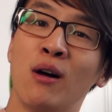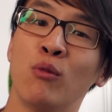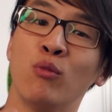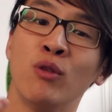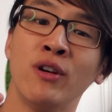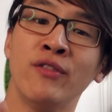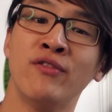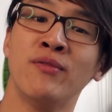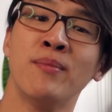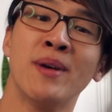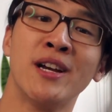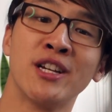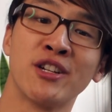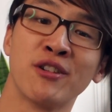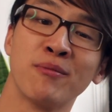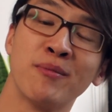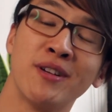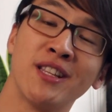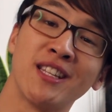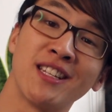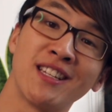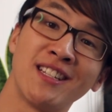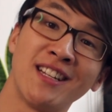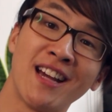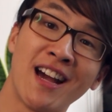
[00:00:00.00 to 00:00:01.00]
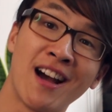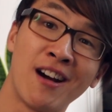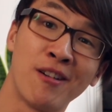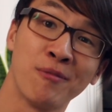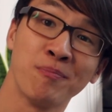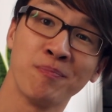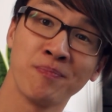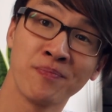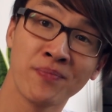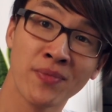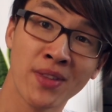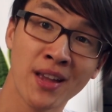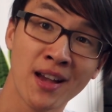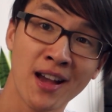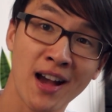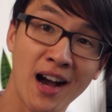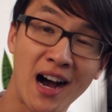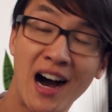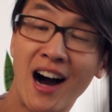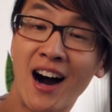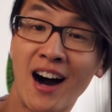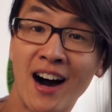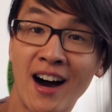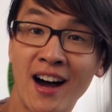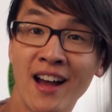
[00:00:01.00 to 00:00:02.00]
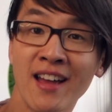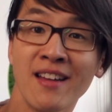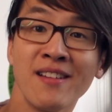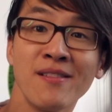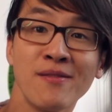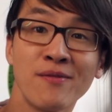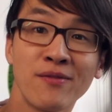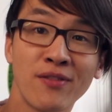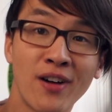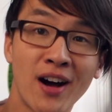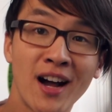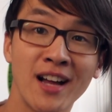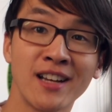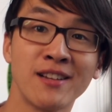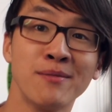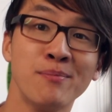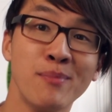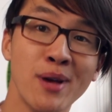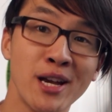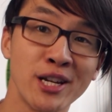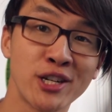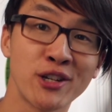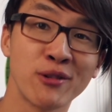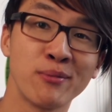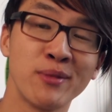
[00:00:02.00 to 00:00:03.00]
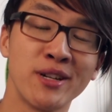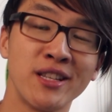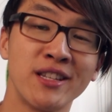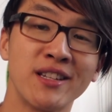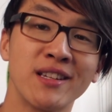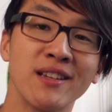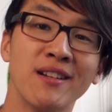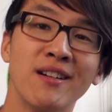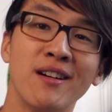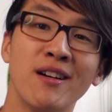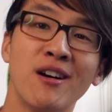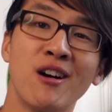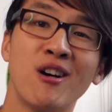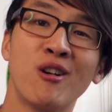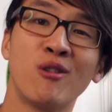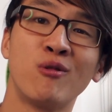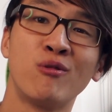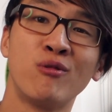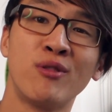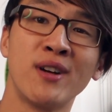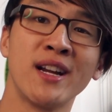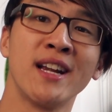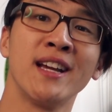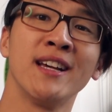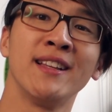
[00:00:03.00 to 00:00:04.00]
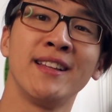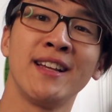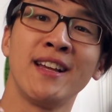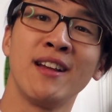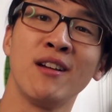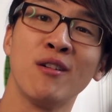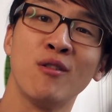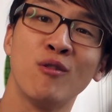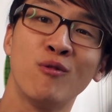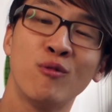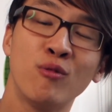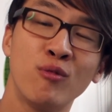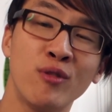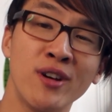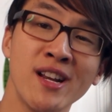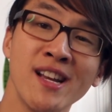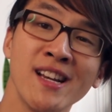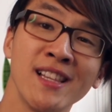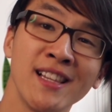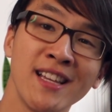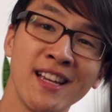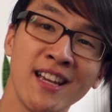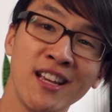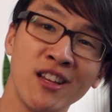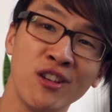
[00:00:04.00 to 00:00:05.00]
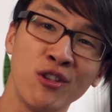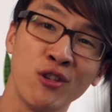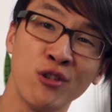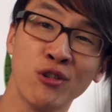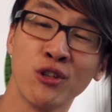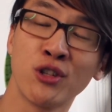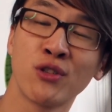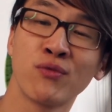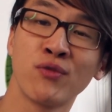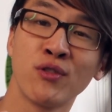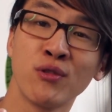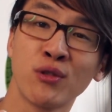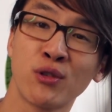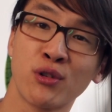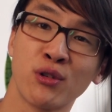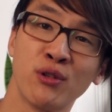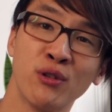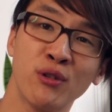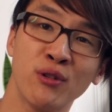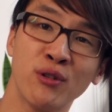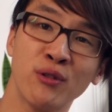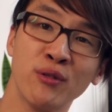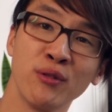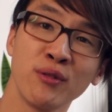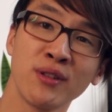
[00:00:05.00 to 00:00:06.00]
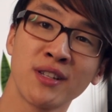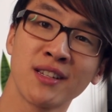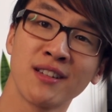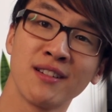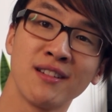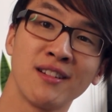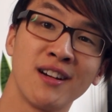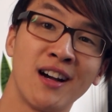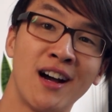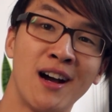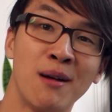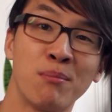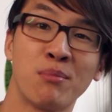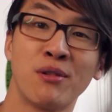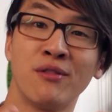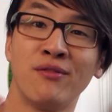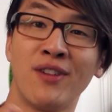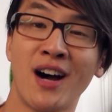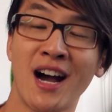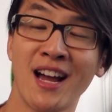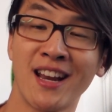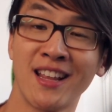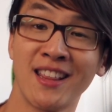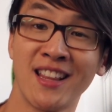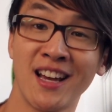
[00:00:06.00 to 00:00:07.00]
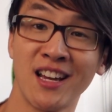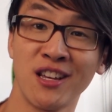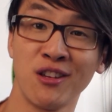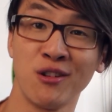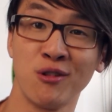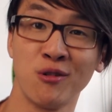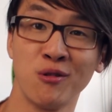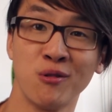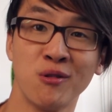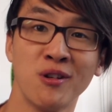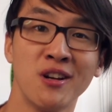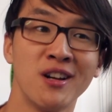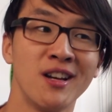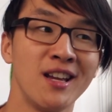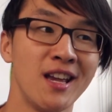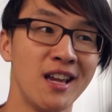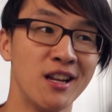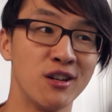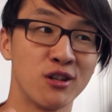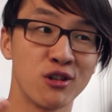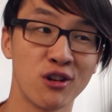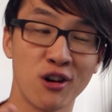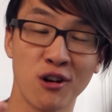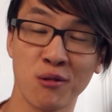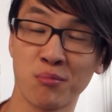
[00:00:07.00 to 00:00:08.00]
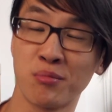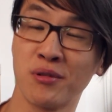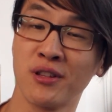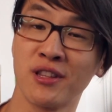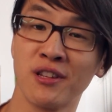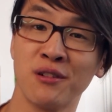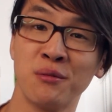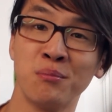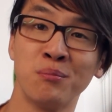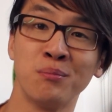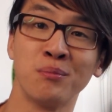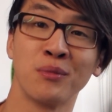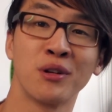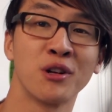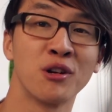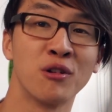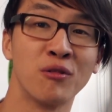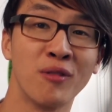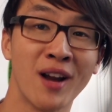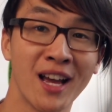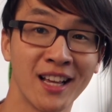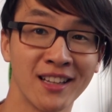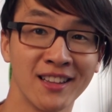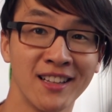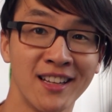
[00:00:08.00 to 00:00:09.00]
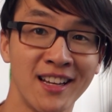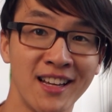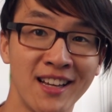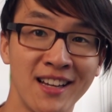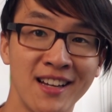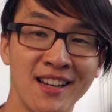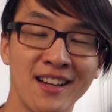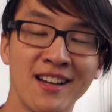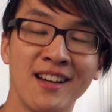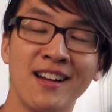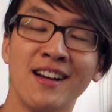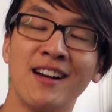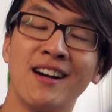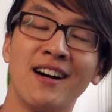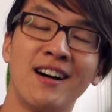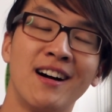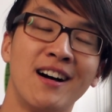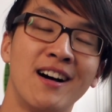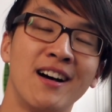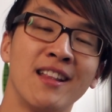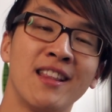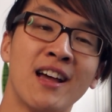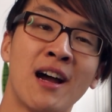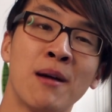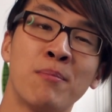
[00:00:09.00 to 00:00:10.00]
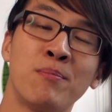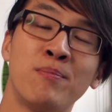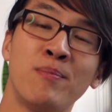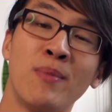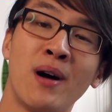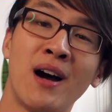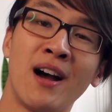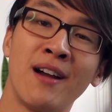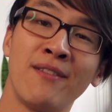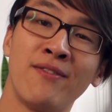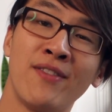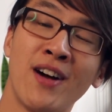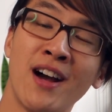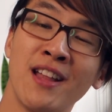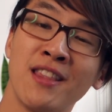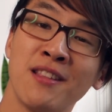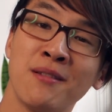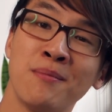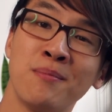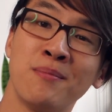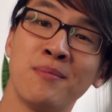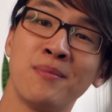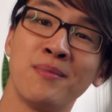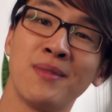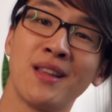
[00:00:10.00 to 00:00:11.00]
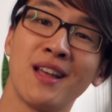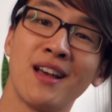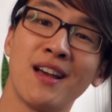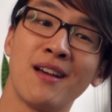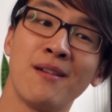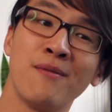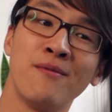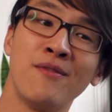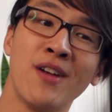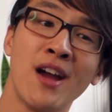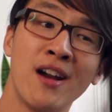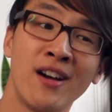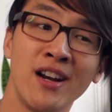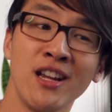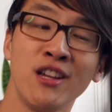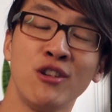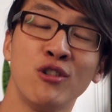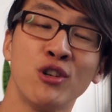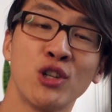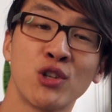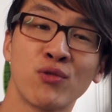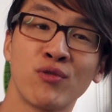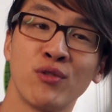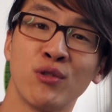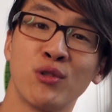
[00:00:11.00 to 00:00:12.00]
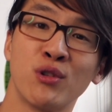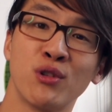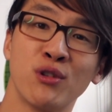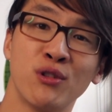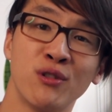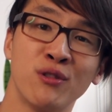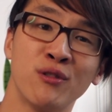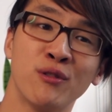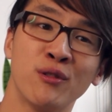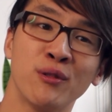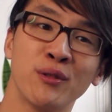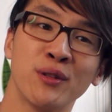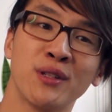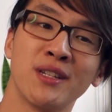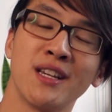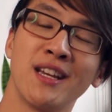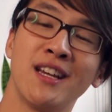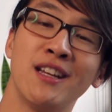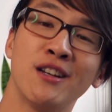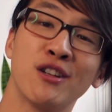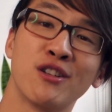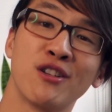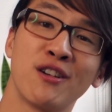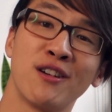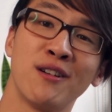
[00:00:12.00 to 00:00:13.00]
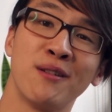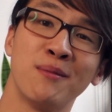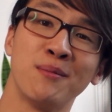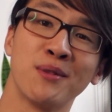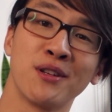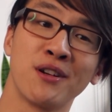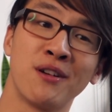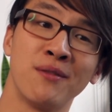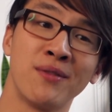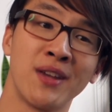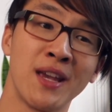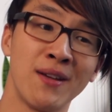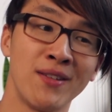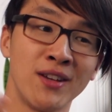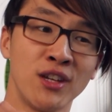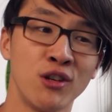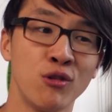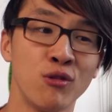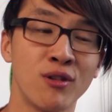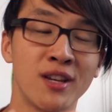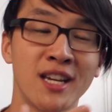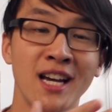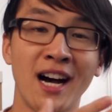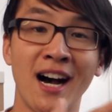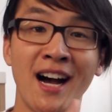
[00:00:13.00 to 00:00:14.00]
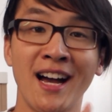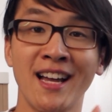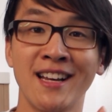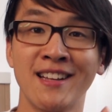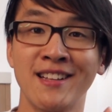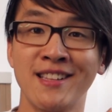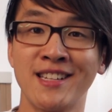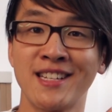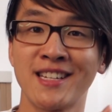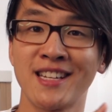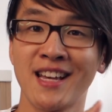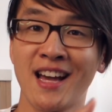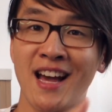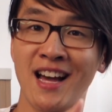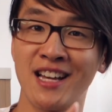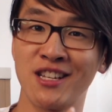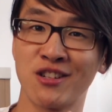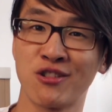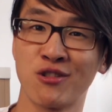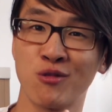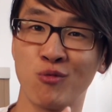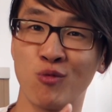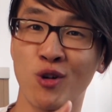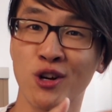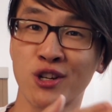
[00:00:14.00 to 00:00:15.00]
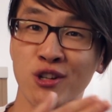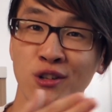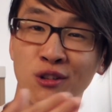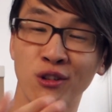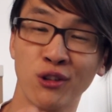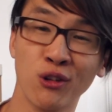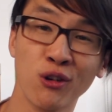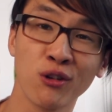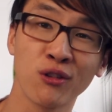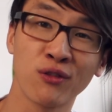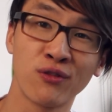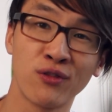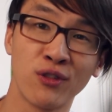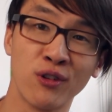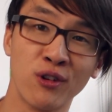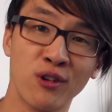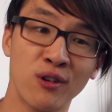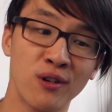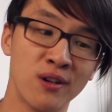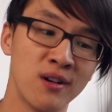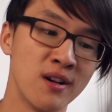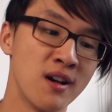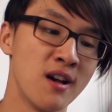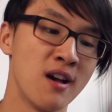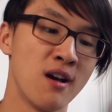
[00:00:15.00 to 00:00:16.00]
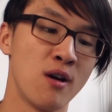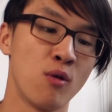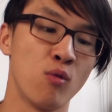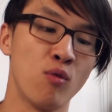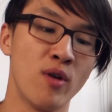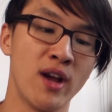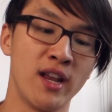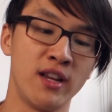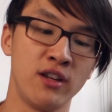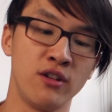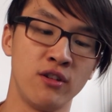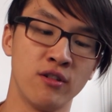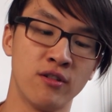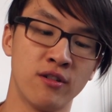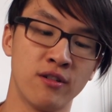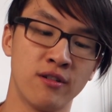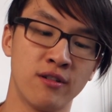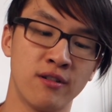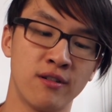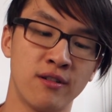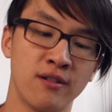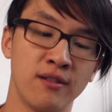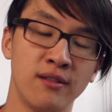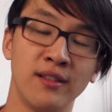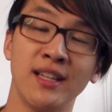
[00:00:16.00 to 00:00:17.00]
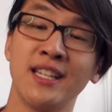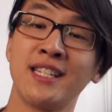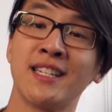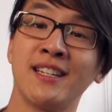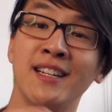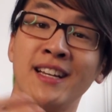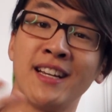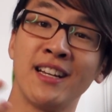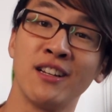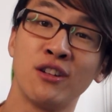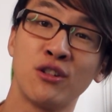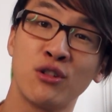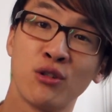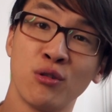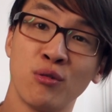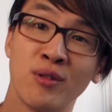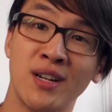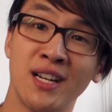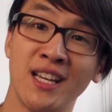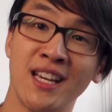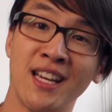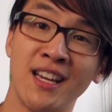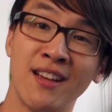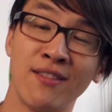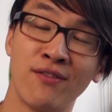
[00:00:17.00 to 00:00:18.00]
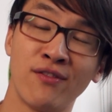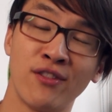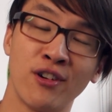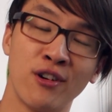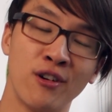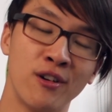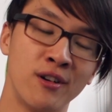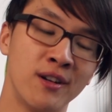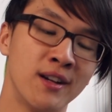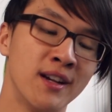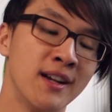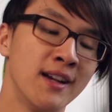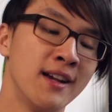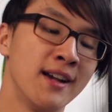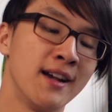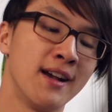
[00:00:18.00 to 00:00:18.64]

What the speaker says: with measurements. Now, I find measurements really, really useful tools, provided that you interpret them correctly. I find them very useful tools in terms of giving you guidance as to what to look for when you're listening to an earphone.